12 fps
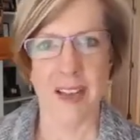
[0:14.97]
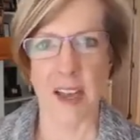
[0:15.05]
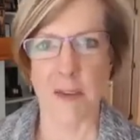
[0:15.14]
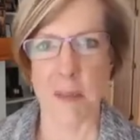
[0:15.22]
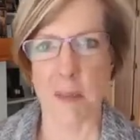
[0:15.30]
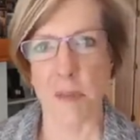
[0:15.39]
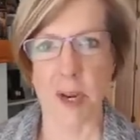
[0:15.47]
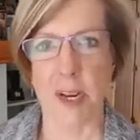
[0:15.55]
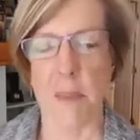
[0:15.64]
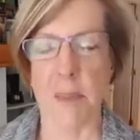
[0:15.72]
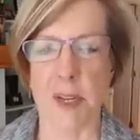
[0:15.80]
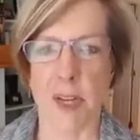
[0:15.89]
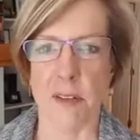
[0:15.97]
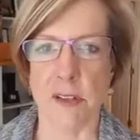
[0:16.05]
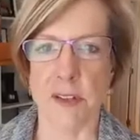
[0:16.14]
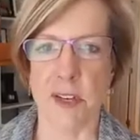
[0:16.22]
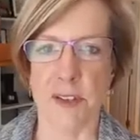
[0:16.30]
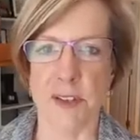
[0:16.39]
I haven't been running up and down the
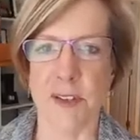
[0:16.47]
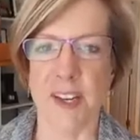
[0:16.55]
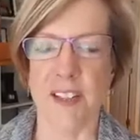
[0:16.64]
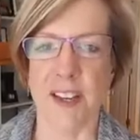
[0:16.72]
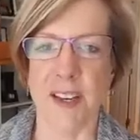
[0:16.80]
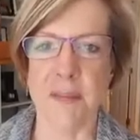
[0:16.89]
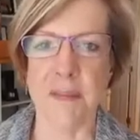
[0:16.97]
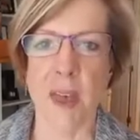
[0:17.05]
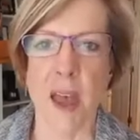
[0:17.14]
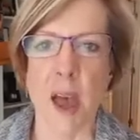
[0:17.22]
stairs or anything.